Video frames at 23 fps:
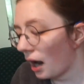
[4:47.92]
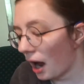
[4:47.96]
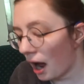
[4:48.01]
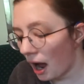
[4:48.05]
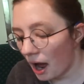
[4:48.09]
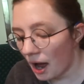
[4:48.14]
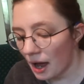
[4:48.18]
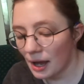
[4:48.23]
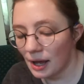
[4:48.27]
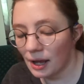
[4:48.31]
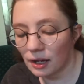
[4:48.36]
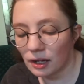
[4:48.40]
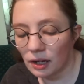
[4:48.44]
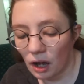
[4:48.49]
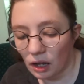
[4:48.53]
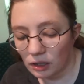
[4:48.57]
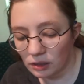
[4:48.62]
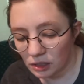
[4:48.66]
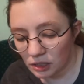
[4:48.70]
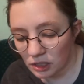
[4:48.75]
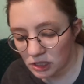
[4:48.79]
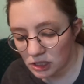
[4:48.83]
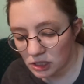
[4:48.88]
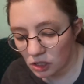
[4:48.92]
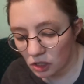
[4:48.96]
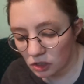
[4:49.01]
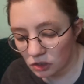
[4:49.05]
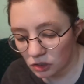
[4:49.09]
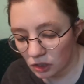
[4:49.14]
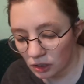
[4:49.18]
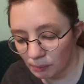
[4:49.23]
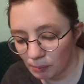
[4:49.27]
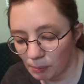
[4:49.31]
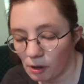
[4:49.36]
I got this
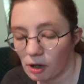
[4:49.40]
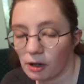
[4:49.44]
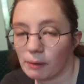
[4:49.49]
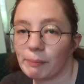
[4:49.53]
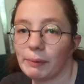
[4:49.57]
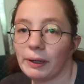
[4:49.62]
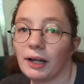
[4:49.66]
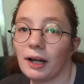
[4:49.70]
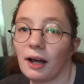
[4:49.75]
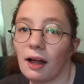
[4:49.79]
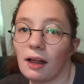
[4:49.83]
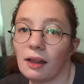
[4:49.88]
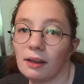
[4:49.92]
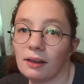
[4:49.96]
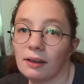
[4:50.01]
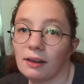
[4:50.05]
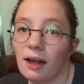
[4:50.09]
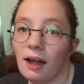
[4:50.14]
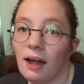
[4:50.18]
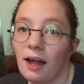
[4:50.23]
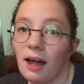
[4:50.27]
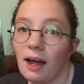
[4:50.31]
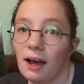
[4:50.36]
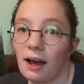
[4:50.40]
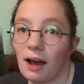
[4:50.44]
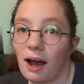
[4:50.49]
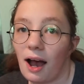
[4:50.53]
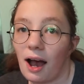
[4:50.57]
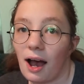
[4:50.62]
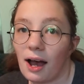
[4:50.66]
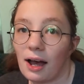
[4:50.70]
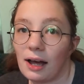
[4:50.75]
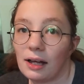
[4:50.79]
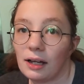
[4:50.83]
children's book because
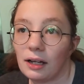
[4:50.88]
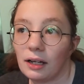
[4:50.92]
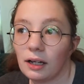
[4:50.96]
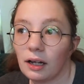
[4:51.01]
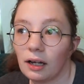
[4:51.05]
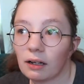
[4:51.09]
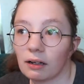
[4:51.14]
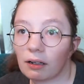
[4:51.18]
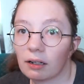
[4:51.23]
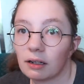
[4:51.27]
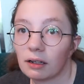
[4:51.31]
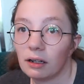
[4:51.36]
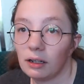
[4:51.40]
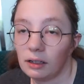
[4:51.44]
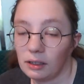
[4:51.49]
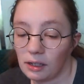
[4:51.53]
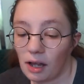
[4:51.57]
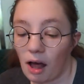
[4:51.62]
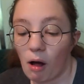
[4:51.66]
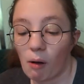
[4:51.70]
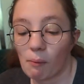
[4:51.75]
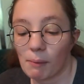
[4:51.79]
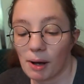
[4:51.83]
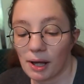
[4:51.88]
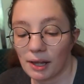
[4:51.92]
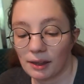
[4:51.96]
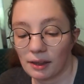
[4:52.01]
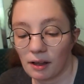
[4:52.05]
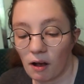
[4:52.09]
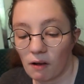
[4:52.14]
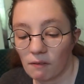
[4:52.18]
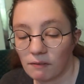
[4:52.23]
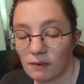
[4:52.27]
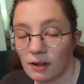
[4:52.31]
I couldn't help
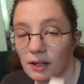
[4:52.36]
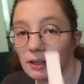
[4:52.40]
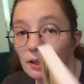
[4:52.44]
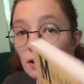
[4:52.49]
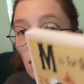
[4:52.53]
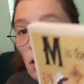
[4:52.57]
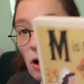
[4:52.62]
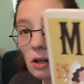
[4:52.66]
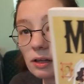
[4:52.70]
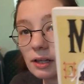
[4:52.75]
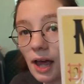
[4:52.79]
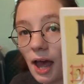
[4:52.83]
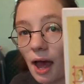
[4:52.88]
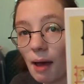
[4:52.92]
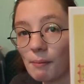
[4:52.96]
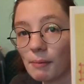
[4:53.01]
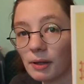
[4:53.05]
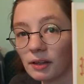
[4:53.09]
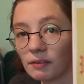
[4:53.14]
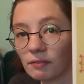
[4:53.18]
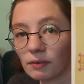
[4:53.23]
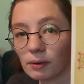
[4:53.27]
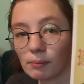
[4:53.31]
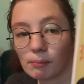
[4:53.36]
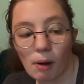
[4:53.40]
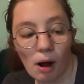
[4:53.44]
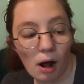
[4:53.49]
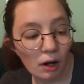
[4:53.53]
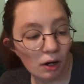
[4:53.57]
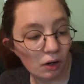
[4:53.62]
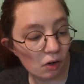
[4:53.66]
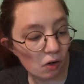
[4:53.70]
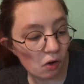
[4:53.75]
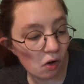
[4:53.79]
myself. It's called M is for
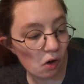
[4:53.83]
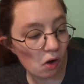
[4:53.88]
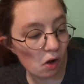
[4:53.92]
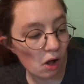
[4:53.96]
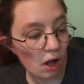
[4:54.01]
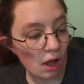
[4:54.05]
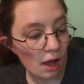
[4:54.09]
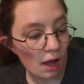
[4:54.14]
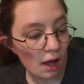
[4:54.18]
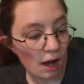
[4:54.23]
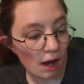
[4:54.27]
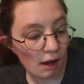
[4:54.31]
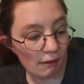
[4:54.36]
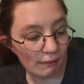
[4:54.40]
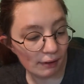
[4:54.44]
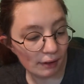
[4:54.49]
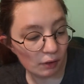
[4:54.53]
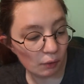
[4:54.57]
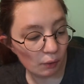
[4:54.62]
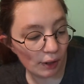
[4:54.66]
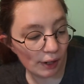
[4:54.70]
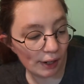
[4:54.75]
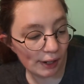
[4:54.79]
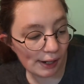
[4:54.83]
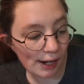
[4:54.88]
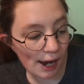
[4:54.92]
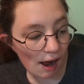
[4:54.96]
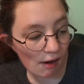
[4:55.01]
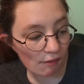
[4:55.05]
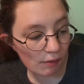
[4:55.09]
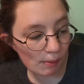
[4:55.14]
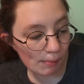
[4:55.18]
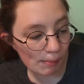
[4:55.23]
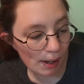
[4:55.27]
Monocle, a Victorian
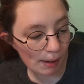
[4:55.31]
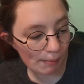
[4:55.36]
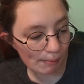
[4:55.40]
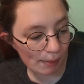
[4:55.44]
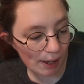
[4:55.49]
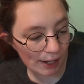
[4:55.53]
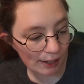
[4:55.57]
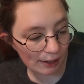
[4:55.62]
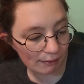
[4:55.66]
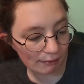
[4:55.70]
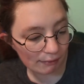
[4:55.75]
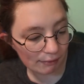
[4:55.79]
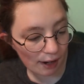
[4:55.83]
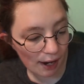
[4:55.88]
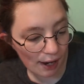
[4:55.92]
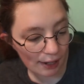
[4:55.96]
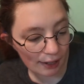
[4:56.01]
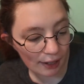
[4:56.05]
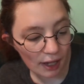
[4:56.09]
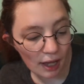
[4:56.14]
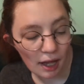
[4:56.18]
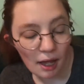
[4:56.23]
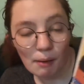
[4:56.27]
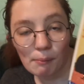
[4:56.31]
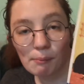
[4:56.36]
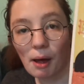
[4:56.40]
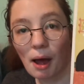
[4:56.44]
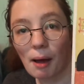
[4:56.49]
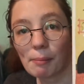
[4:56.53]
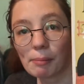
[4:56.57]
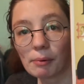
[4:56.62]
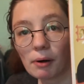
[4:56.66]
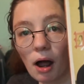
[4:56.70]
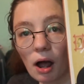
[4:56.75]
Alphabet by Greg
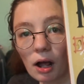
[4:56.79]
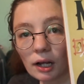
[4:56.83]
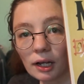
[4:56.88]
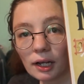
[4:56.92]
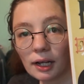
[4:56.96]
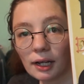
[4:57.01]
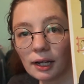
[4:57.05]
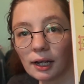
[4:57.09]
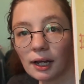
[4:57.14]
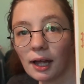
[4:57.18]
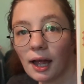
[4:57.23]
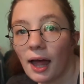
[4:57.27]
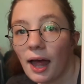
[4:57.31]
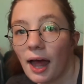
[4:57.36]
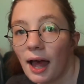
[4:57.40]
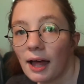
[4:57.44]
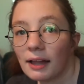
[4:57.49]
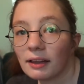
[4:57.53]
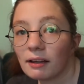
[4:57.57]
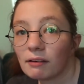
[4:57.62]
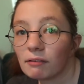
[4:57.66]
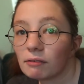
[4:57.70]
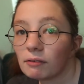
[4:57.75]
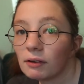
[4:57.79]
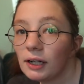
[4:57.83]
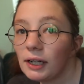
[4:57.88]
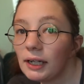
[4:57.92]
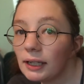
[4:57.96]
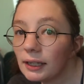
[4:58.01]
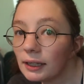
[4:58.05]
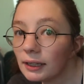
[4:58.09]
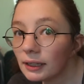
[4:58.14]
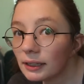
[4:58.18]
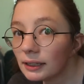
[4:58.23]
Paprocki. The
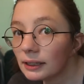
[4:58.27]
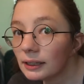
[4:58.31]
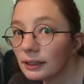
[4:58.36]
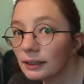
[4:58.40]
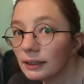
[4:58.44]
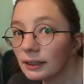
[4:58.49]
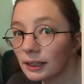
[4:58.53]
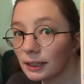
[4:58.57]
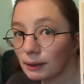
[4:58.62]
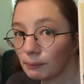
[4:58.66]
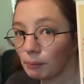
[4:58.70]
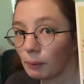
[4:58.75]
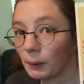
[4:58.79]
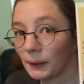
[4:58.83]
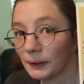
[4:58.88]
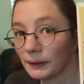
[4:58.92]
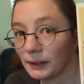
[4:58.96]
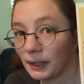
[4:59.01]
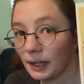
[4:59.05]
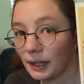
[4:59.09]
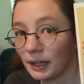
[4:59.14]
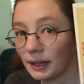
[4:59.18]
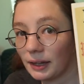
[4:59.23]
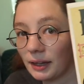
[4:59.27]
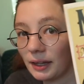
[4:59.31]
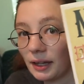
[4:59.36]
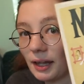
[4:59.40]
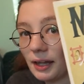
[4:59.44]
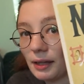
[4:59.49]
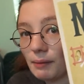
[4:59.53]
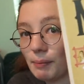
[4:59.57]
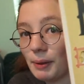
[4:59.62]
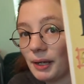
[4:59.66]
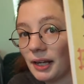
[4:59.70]
reason I bought this
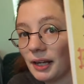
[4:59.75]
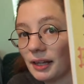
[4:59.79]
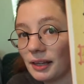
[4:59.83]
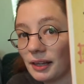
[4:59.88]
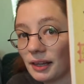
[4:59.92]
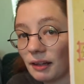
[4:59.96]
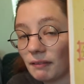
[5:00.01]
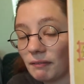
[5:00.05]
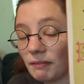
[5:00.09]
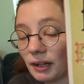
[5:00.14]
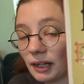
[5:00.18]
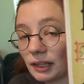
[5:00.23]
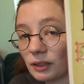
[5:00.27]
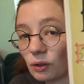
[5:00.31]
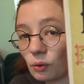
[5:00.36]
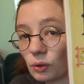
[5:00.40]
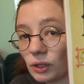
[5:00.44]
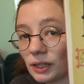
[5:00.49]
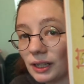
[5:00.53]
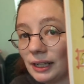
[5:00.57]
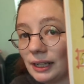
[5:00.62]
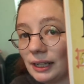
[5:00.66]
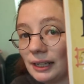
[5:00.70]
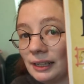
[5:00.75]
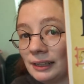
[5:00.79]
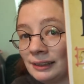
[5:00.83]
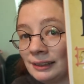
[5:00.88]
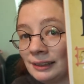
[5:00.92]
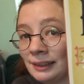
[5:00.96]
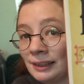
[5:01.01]
is because it's a Victorian